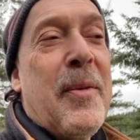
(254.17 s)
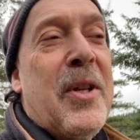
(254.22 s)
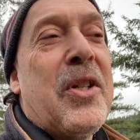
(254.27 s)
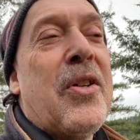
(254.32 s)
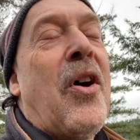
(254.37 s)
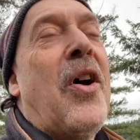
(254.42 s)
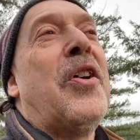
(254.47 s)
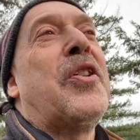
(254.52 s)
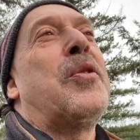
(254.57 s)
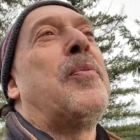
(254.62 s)
he
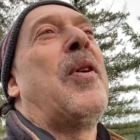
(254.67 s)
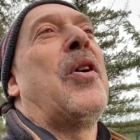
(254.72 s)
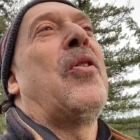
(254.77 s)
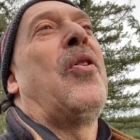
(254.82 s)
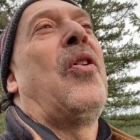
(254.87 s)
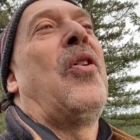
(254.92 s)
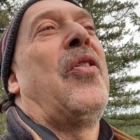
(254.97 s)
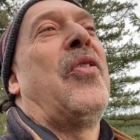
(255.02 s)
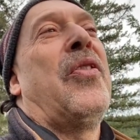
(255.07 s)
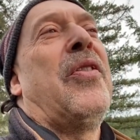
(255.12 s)
talks about
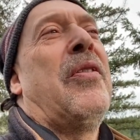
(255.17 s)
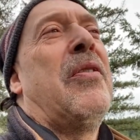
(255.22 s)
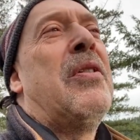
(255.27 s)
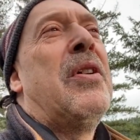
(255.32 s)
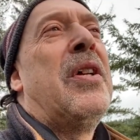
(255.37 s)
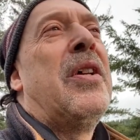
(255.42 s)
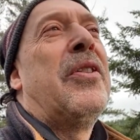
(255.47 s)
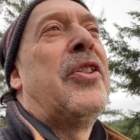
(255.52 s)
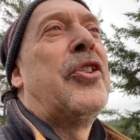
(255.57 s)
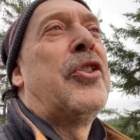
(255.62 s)
all the
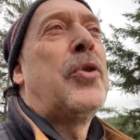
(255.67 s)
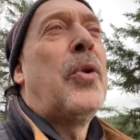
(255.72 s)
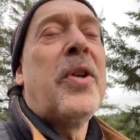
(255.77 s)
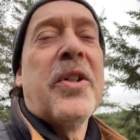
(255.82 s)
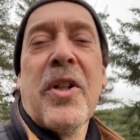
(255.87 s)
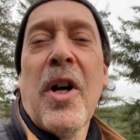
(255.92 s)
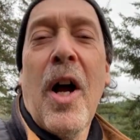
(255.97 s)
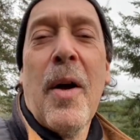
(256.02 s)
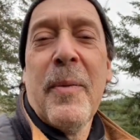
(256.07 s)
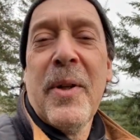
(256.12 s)

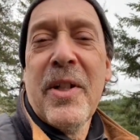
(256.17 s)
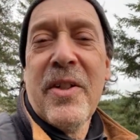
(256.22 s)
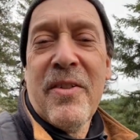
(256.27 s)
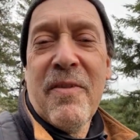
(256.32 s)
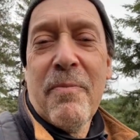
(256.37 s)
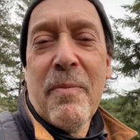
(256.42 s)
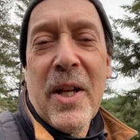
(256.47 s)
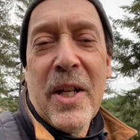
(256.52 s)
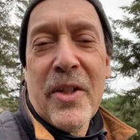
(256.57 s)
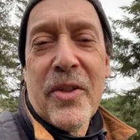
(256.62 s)
shortcomings
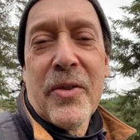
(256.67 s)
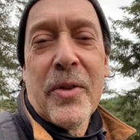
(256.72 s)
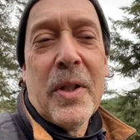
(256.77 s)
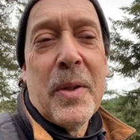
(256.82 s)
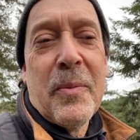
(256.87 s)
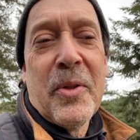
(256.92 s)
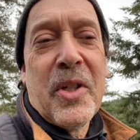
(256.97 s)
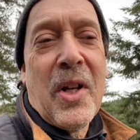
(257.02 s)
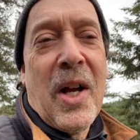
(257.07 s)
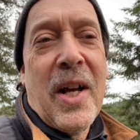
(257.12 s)
of
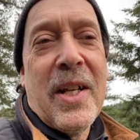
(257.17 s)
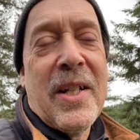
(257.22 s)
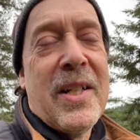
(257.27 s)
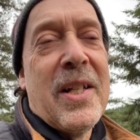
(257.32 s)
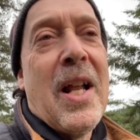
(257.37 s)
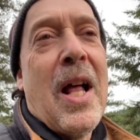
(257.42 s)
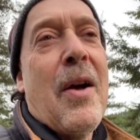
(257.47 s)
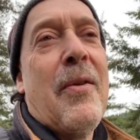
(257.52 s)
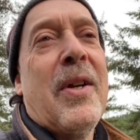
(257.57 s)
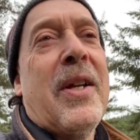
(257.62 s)
mainstream science
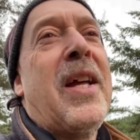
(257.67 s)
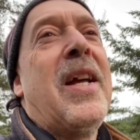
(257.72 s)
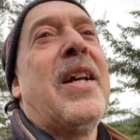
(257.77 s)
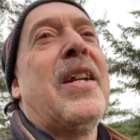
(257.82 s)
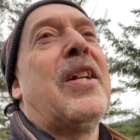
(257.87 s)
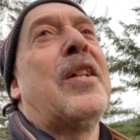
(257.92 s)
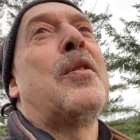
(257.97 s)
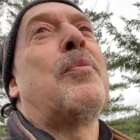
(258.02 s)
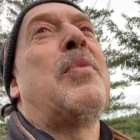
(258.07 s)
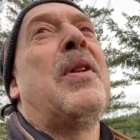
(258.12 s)
and how it can't
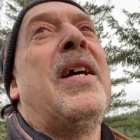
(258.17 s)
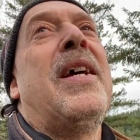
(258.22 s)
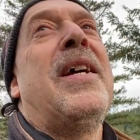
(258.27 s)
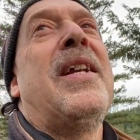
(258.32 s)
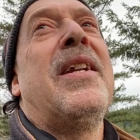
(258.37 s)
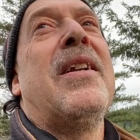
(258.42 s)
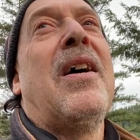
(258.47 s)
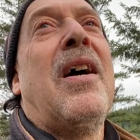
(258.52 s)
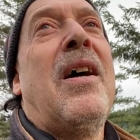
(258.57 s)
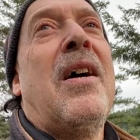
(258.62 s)

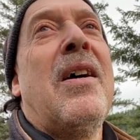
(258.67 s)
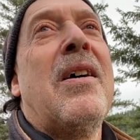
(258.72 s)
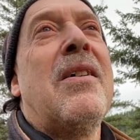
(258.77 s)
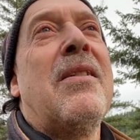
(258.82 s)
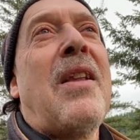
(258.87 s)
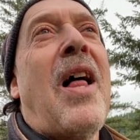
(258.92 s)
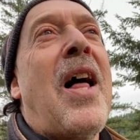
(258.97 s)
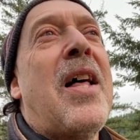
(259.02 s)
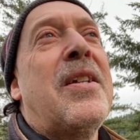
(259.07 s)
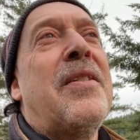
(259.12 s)
explain a
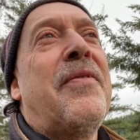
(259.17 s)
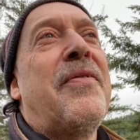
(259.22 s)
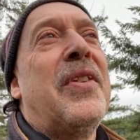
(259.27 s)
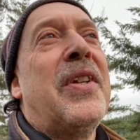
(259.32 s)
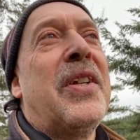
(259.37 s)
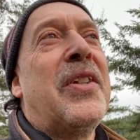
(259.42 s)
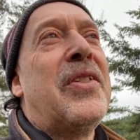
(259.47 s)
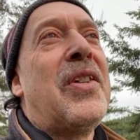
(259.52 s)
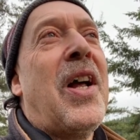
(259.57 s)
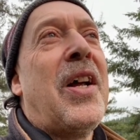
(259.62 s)
lot of
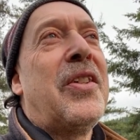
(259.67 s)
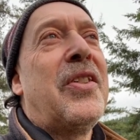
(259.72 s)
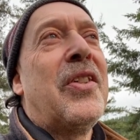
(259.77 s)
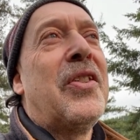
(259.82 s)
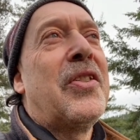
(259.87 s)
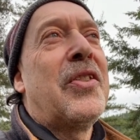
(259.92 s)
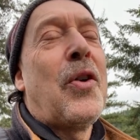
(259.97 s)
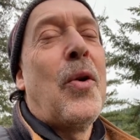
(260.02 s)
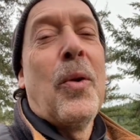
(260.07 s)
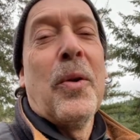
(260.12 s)
things, not
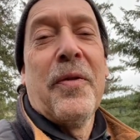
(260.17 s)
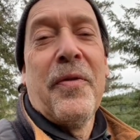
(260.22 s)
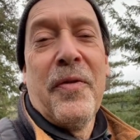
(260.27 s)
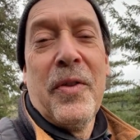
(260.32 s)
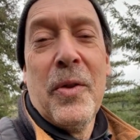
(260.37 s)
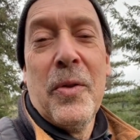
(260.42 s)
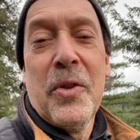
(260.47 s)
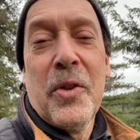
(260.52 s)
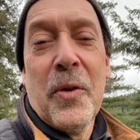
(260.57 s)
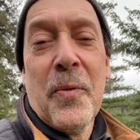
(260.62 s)
just cold
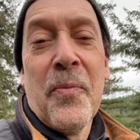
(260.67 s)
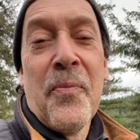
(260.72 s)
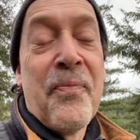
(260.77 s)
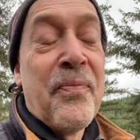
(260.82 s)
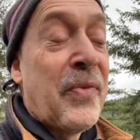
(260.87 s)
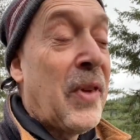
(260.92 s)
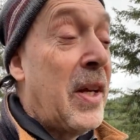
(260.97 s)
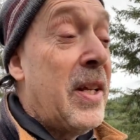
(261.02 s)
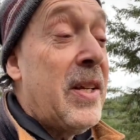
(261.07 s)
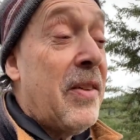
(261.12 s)
fusion.
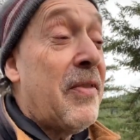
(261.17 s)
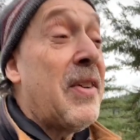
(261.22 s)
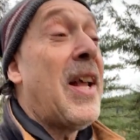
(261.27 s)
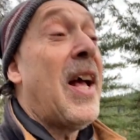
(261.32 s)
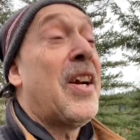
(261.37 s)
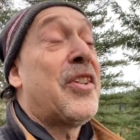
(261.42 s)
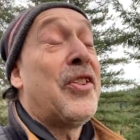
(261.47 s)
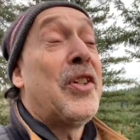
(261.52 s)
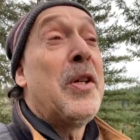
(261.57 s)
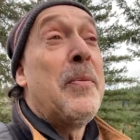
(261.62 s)
He even
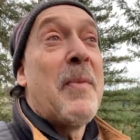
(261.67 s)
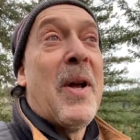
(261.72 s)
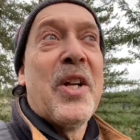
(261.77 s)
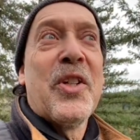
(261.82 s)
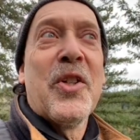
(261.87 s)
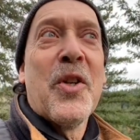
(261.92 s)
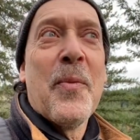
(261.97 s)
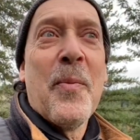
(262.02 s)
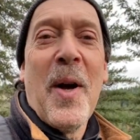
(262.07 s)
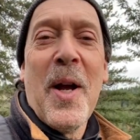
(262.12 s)
actually
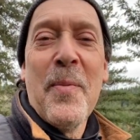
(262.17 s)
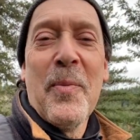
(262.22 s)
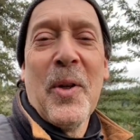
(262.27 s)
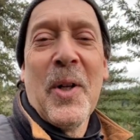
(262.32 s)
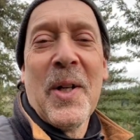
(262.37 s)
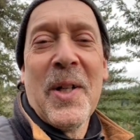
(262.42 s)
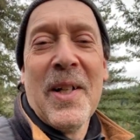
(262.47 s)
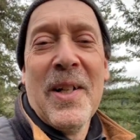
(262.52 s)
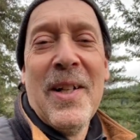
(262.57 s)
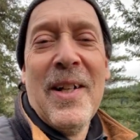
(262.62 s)
mentioned my
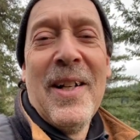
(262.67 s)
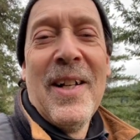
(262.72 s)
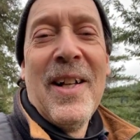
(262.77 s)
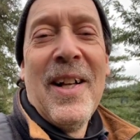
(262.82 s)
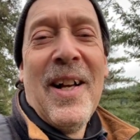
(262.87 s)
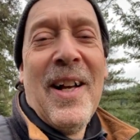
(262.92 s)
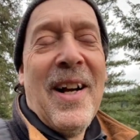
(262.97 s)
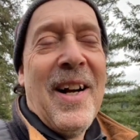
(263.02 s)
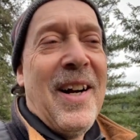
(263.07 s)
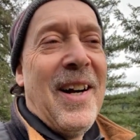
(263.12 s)
book,
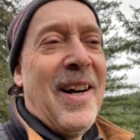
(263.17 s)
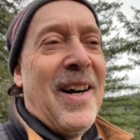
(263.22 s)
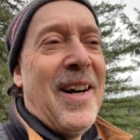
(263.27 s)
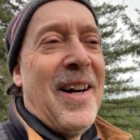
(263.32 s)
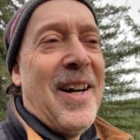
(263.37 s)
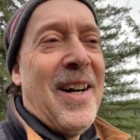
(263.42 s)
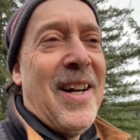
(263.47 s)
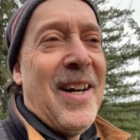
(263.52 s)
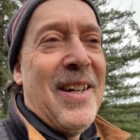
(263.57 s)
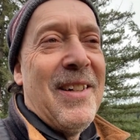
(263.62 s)

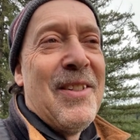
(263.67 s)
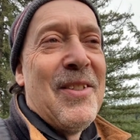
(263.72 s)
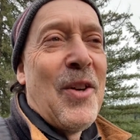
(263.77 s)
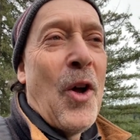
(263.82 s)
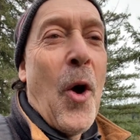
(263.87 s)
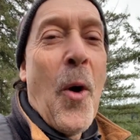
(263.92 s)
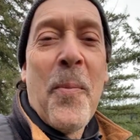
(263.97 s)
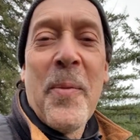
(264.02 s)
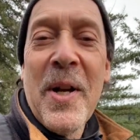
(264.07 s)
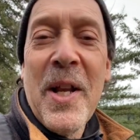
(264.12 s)

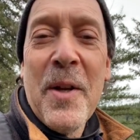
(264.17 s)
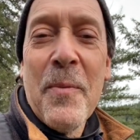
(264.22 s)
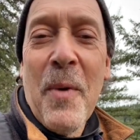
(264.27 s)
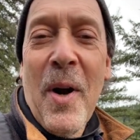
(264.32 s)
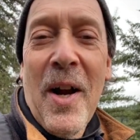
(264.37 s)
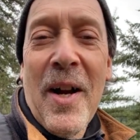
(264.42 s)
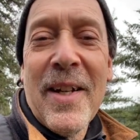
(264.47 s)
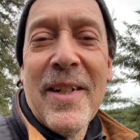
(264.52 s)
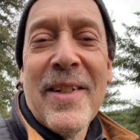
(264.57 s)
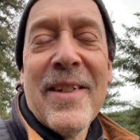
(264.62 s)
Opening
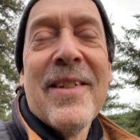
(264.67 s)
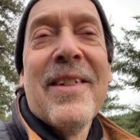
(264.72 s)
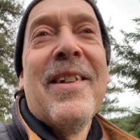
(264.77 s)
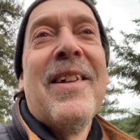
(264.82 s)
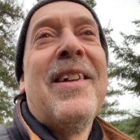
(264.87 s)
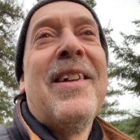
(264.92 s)
Minds,